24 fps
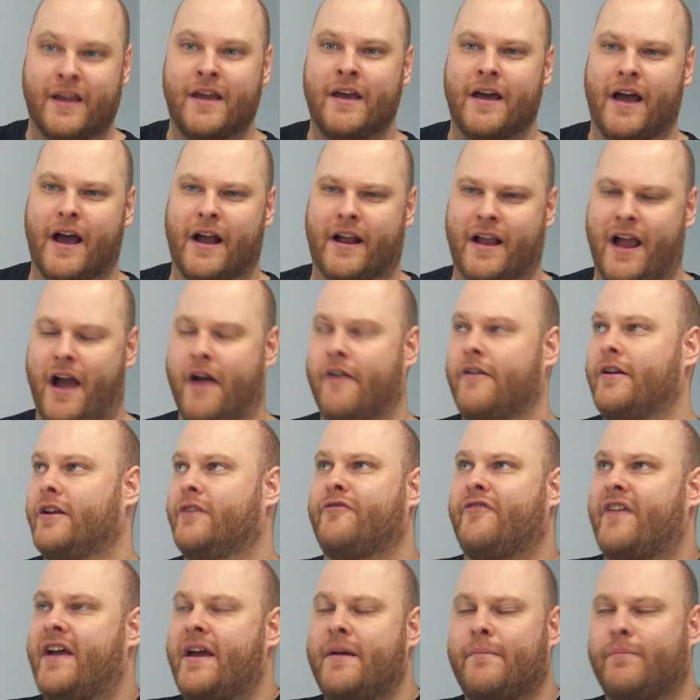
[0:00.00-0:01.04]
What we a call current
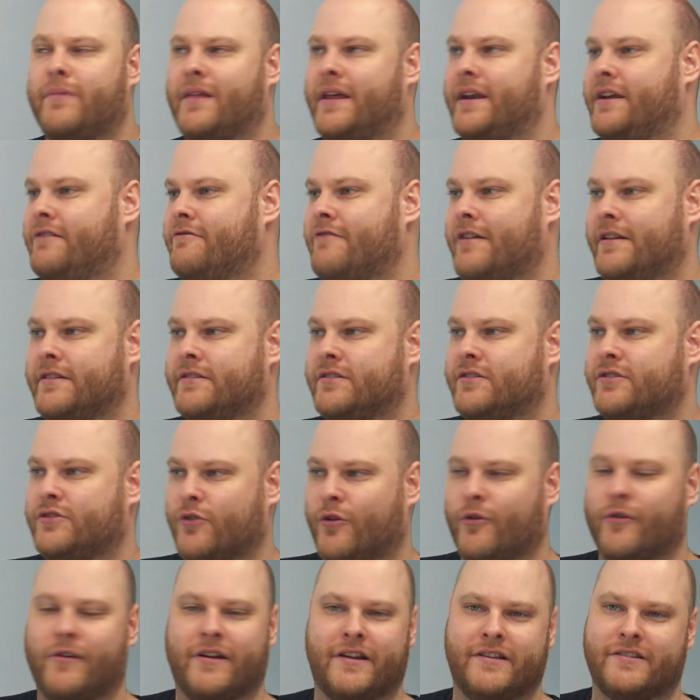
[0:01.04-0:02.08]
affair bloody runs
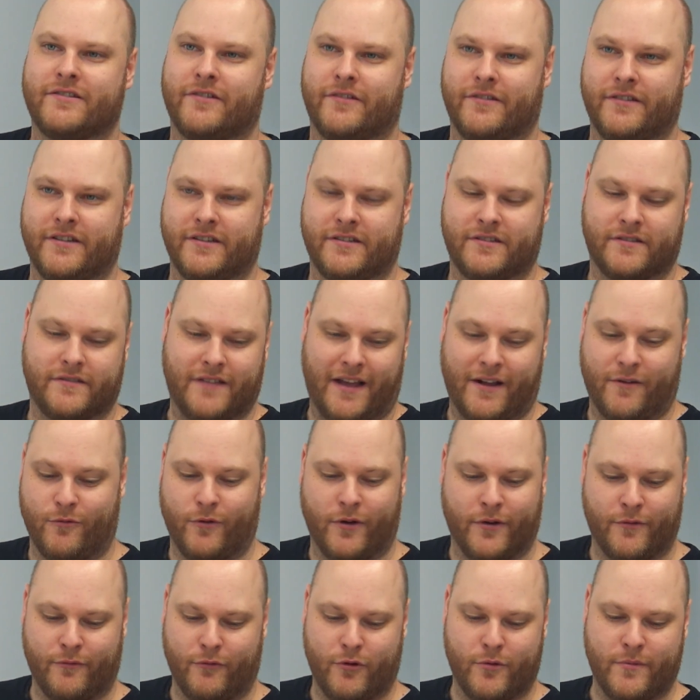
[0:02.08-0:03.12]
stories on this like
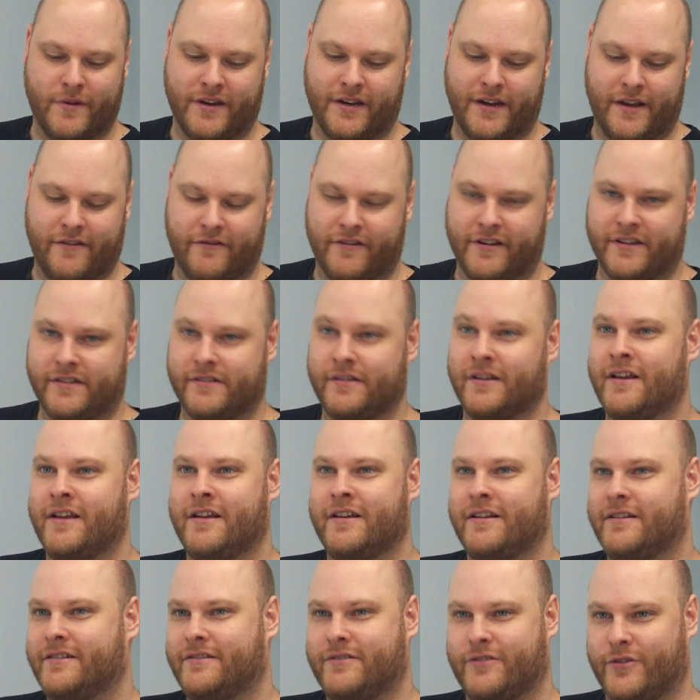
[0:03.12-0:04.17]
one woman every
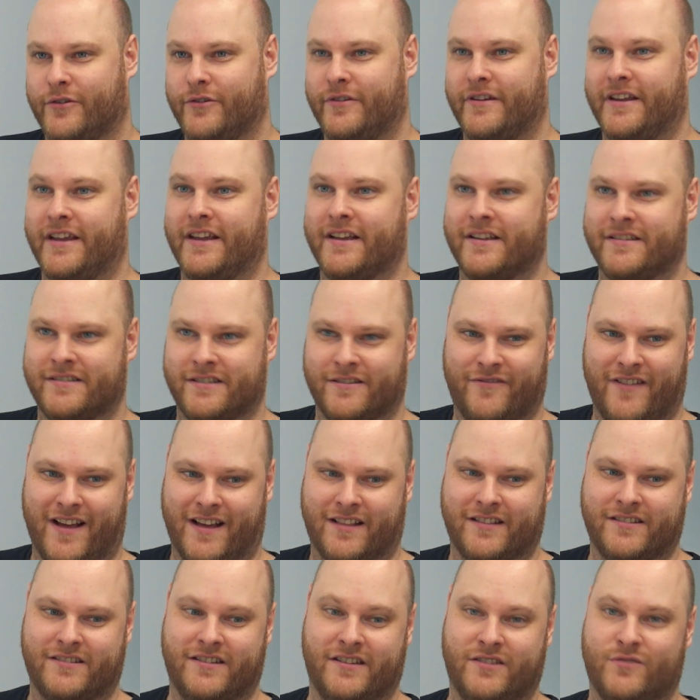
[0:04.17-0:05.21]
two years. The
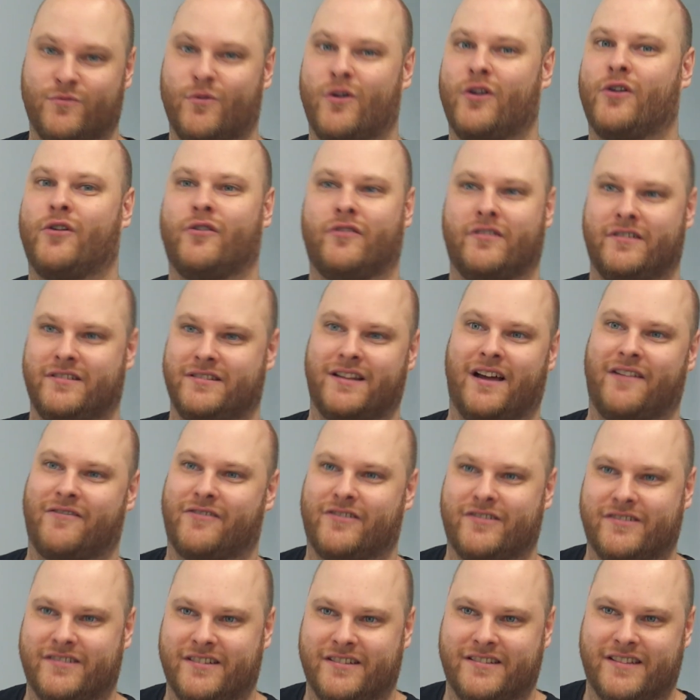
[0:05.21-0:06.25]
fact that she's won all this
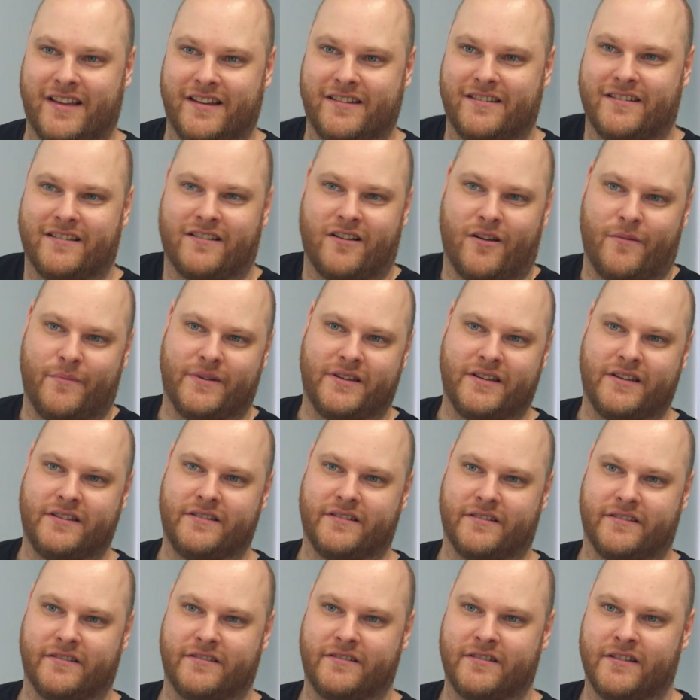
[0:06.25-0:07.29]
stuff because she's entered
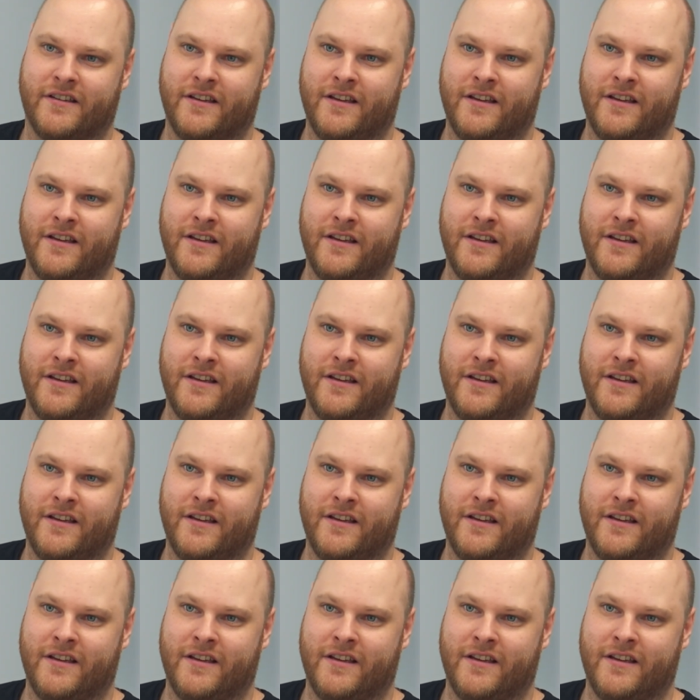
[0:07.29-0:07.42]
competitions.